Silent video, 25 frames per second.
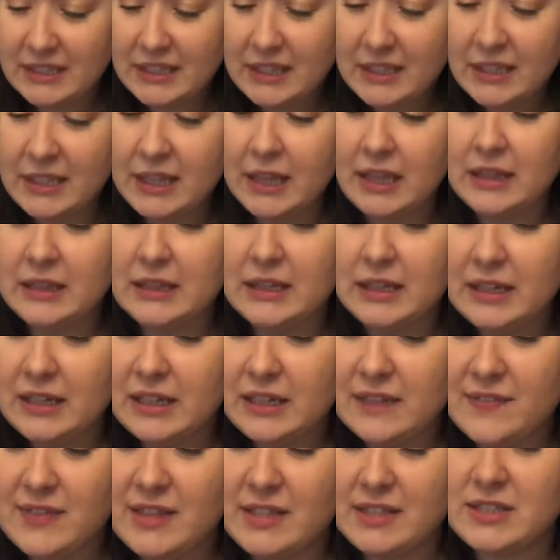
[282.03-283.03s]
a little
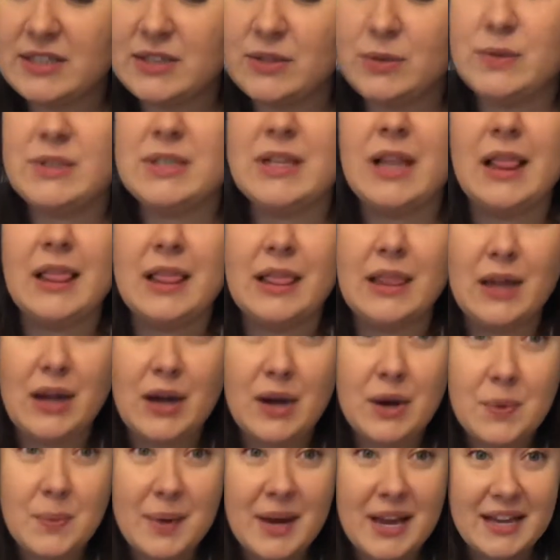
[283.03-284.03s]
of this goes a
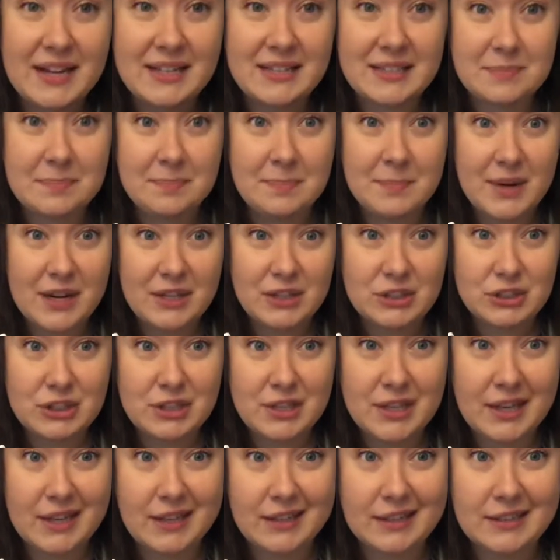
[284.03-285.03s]
long way. It is much
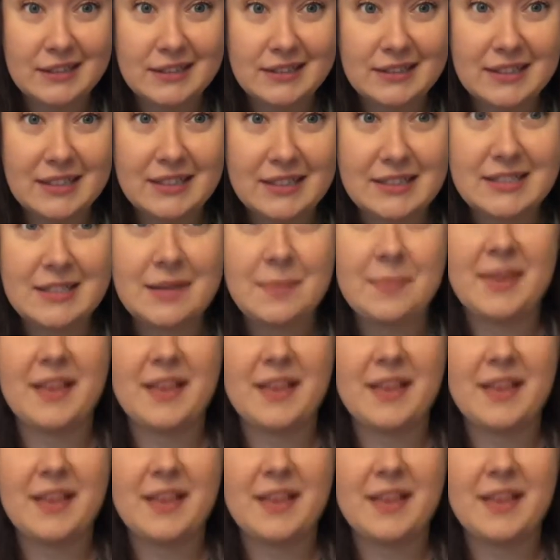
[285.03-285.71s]
thicker than something